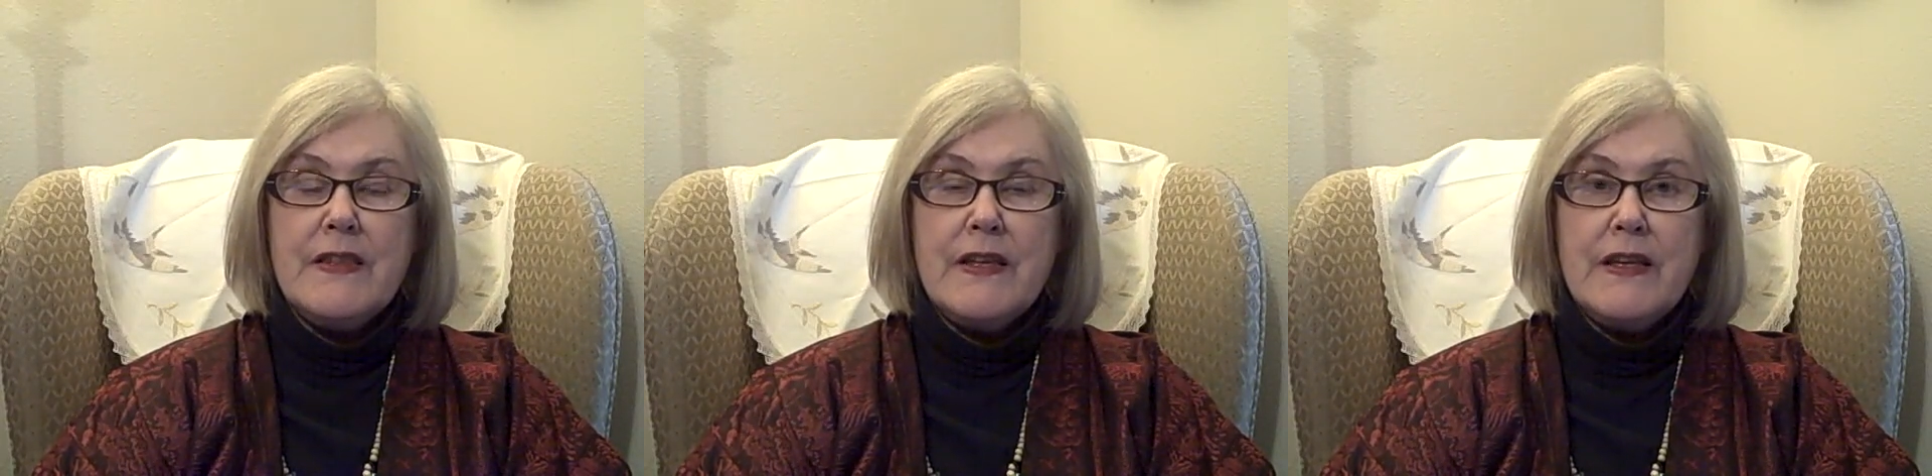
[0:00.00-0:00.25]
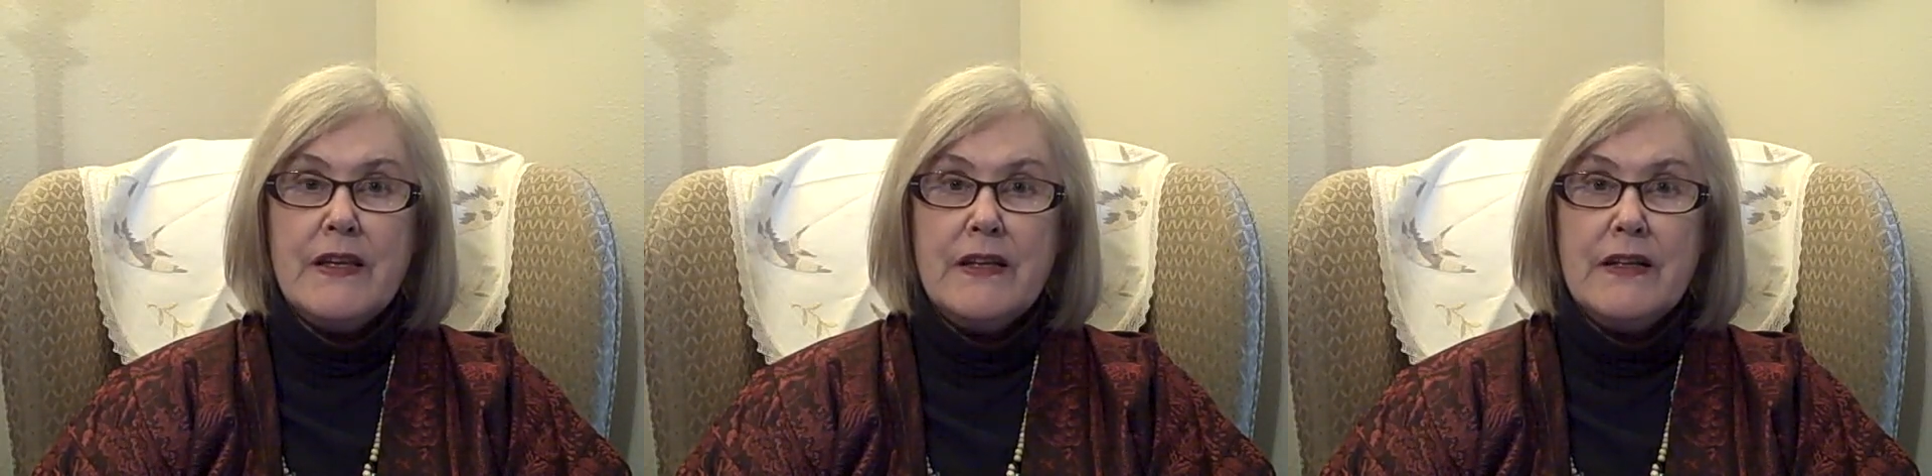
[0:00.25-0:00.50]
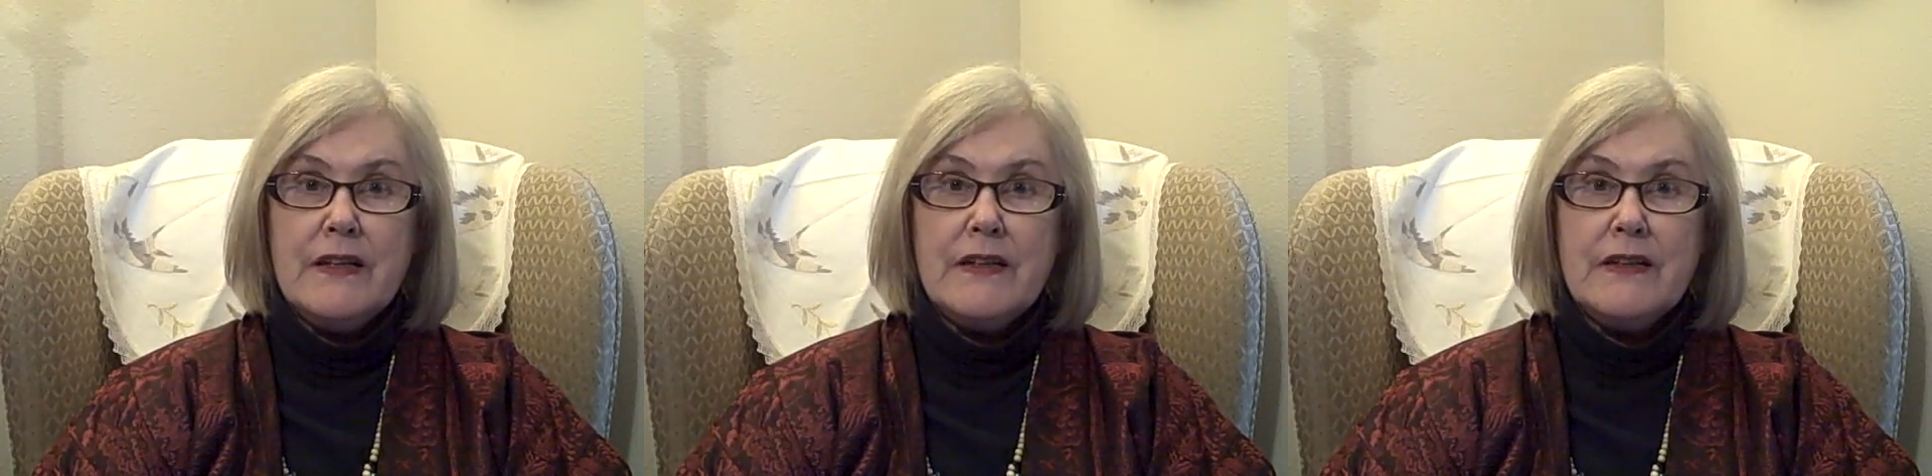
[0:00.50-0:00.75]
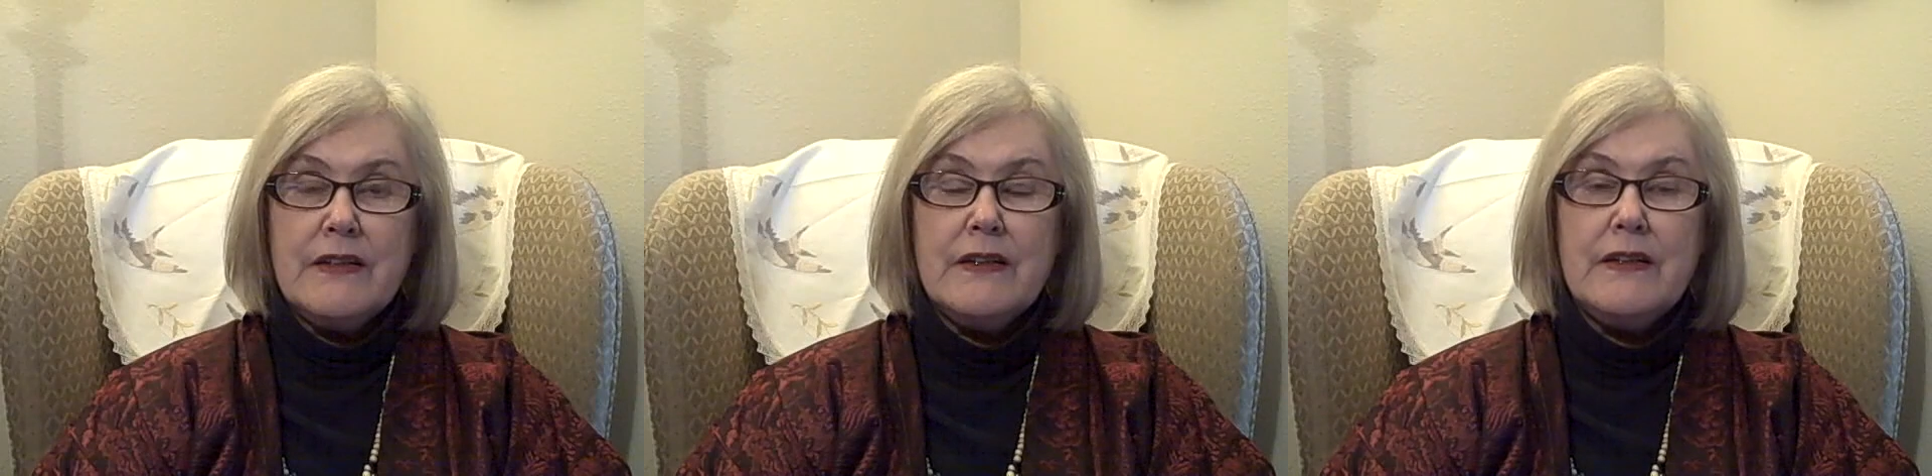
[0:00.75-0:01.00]

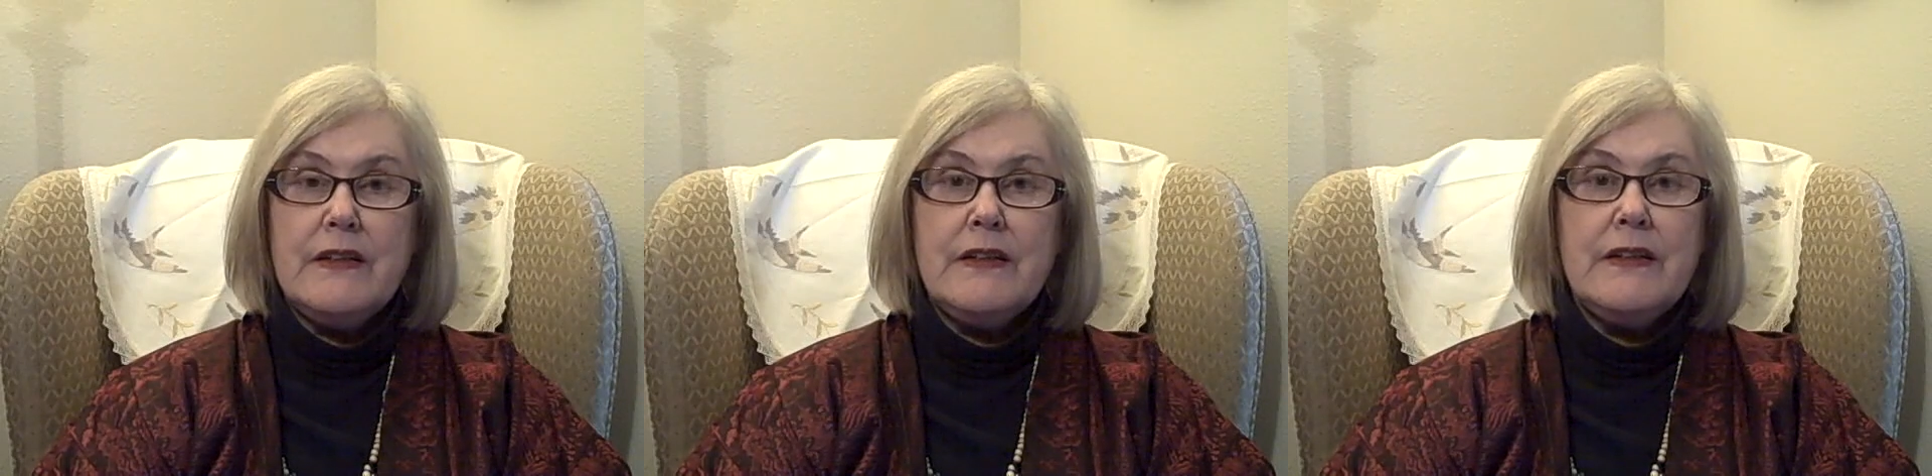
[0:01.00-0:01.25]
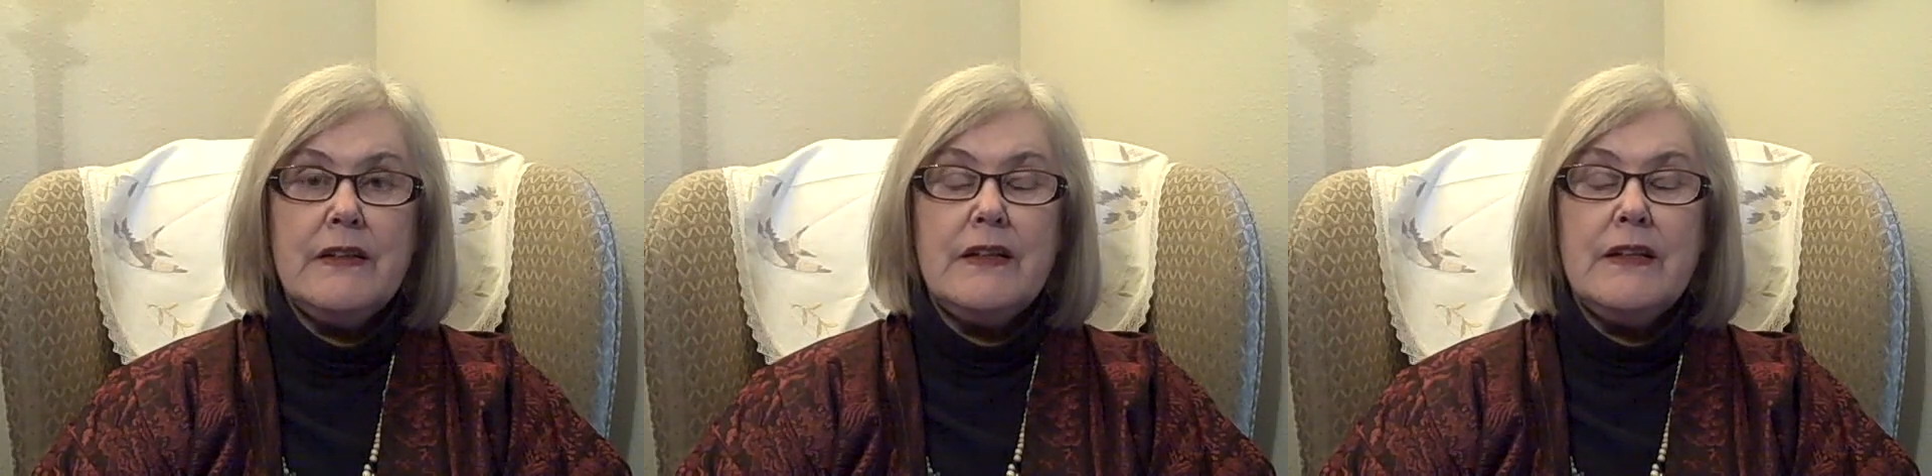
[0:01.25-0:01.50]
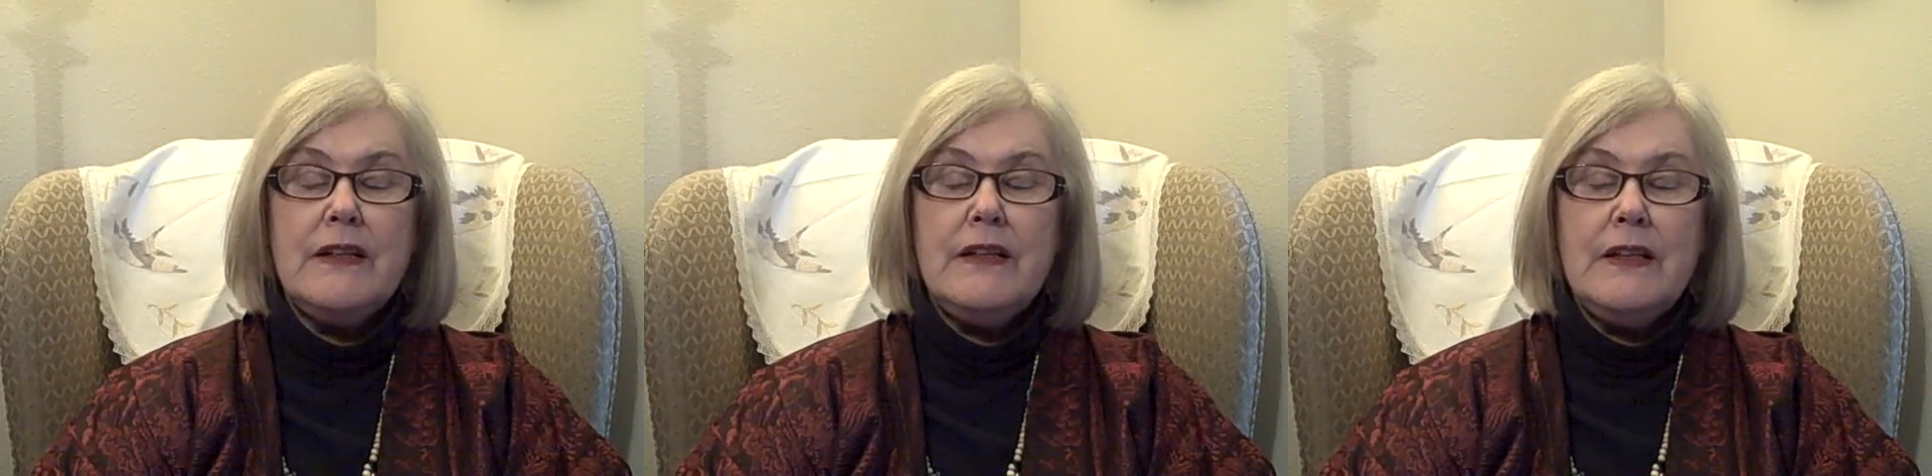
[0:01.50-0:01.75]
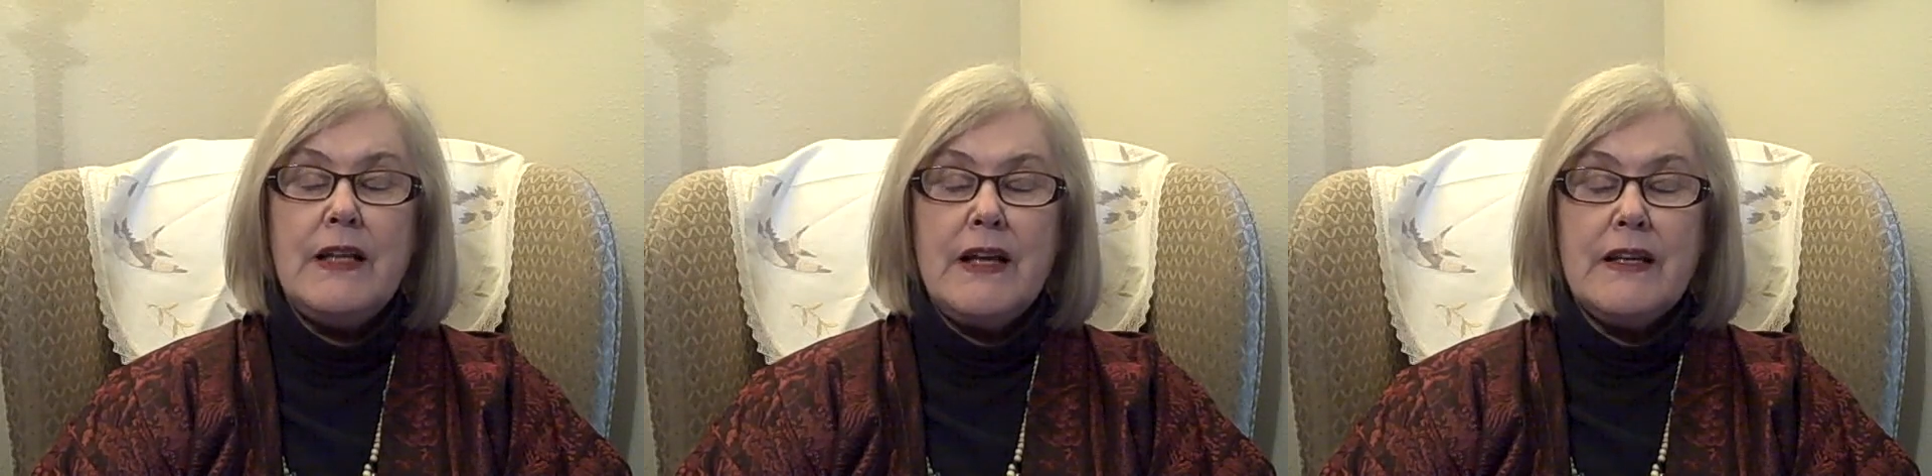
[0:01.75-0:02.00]
think,
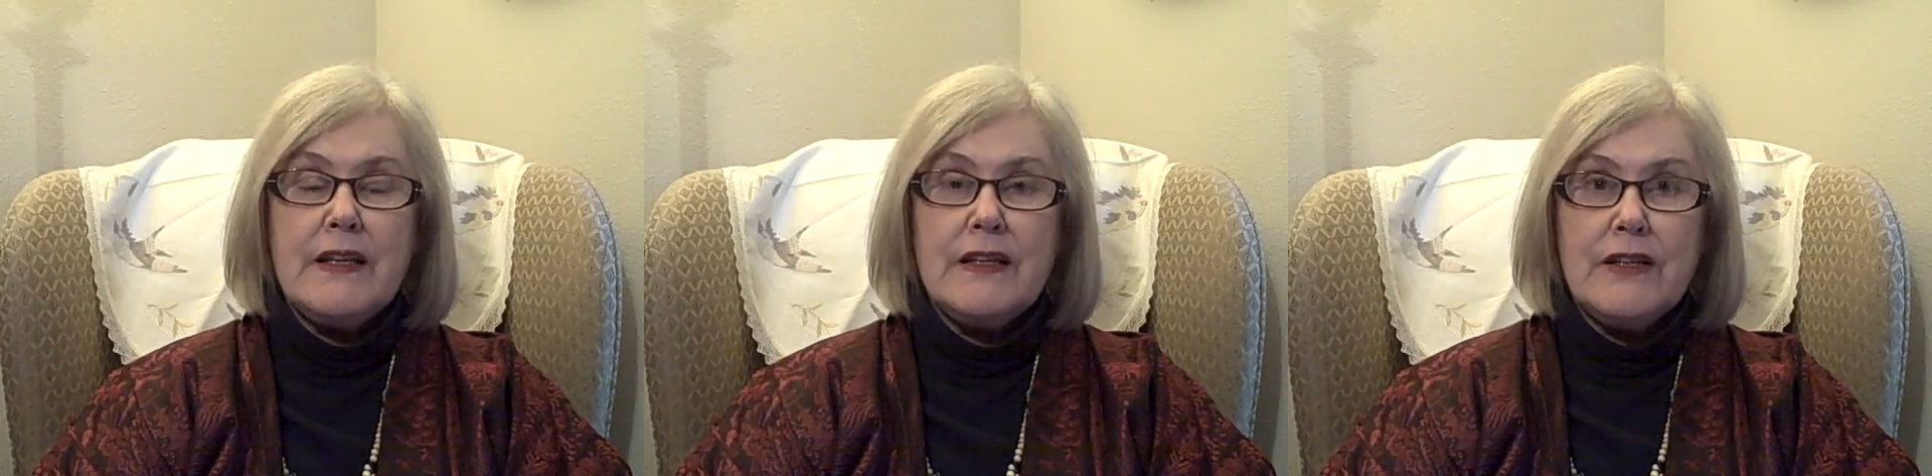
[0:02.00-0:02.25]
let